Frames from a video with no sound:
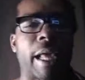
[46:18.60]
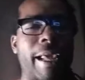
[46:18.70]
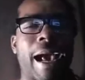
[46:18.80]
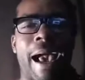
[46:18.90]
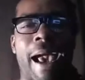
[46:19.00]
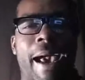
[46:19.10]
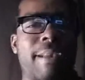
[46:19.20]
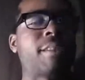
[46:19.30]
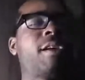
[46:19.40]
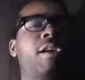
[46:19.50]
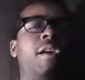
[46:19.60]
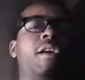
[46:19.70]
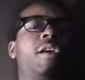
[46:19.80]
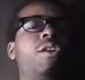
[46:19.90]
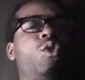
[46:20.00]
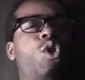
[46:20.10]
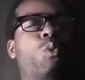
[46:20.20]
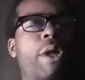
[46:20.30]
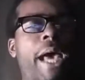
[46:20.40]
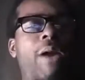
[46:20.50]
their eyes,
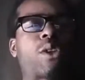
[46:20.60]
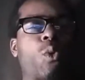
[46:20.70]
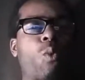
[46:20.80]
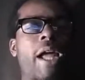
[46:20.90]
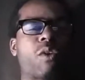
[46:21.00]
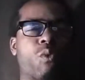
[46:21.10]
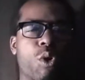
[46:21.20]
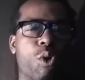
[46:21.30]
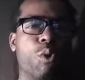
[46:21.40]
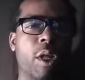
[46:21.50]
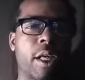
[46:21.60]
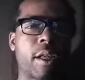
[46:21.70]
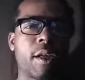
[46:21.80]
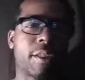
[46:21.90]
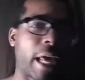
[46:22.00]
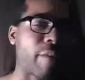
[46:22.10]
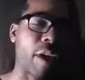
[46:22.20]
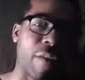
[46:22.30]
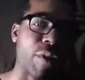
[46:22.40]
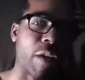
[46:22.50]
without the white ruling,
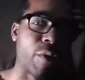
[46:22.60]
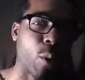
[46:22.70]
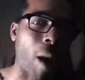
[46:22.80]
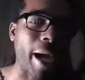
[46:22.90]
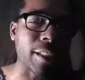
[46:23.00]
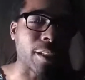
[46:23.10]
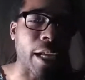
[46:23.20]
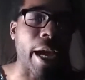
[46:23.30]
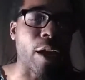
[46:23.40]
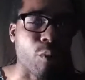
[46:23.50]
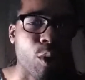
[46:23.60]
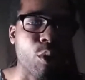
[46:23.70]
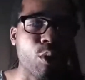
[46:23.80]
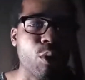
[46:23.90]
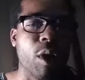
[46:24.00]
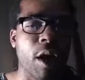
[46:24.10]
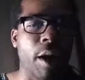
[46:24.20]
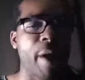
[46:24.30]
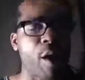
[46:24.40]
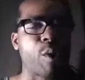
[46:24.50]
if the whites can't rule
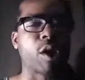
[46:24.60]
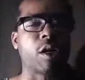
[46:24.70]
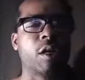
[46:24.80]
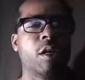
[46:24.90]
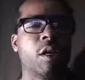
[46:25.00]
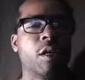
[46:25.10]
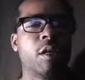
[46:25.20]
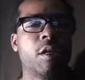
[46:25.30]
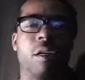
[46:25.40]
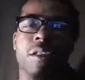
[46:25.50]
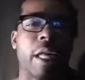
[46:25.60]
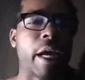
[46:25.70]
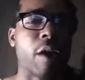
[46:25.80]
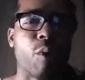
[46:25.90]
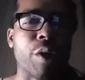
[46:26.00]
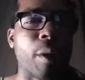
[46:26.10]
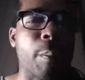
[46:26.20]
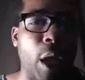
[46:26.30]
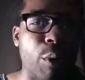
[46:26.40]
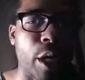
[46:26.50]
America, they'll rather
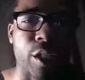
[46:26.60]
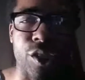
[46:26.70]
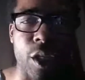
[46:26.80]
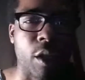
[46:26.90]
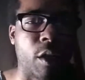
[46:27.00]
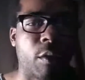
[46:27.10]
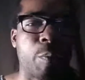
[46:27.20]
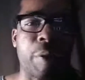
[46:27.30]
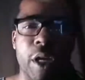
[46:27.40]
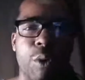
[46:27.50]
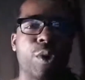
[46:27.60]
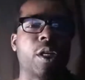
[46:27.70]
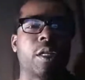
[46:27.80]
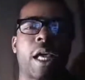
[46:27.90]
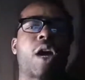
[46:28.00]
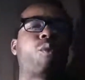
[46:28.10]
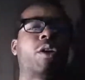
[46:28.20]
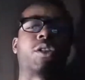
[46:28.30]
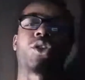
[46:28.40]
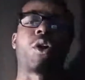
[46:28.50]
blow that shit up. Period. They'll
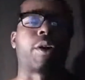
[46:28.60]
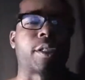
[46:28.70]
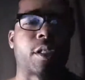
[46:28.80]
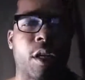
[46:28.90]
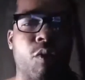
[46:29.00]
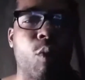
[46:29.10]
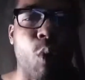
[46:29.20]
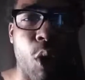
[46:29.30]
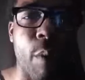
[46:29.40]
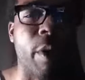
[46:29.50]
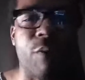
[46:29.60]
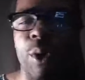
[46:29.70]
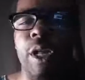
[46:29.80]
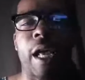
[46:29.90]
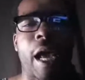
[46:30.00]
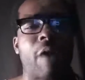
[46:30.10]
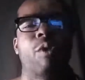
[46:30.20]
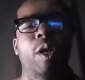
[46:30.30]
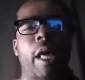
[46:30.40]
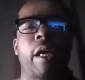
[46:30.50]
rather start a civil war before they
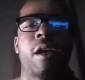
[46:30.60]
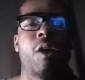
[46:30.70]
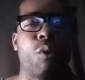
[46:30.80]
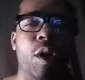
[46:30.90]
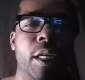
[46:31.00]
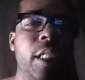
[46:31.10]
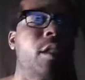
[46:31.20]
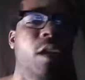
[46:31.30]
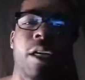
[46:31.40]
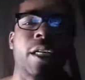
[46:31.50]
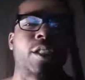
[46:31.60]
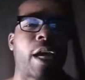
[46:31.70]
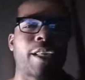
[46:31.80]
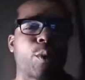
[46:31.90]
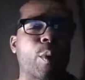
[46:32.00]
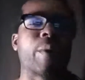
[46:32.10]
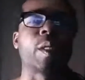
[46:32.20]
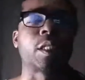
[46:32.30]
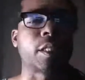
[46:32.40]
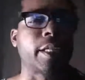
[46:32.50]
ever let release. Look at January
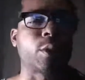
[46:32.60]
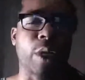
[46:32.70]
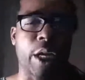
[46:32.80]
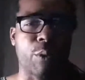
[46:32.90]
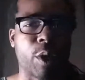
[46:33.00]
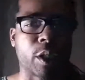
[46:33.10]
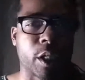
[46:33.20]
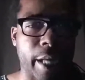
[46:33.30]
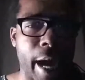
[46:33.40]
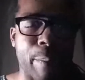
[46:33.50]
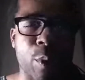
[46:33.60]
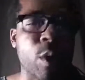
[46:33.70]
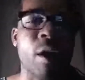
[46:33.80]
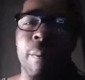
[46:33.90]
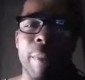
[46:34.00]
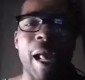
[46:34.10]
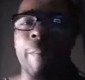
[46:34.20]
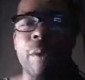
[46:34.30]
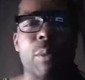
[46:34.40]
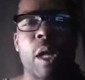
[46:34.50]
the 6th when they rushed the Capitol. Black
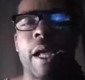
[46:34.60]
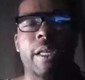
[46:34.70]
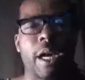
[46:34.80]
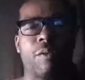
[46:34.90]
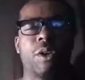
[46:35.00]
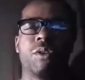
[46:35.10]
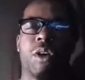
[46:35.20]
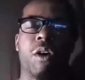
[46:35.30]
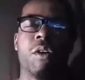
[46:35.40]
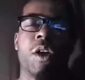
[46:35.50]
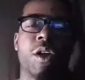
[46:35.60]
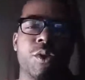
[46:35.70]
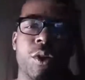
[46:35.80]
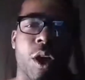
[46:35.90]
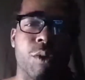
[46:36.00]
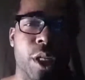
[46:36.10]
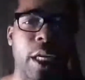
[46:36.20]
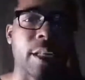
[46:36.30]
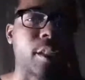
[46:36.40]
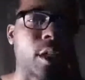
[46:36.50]
people ain't never, did it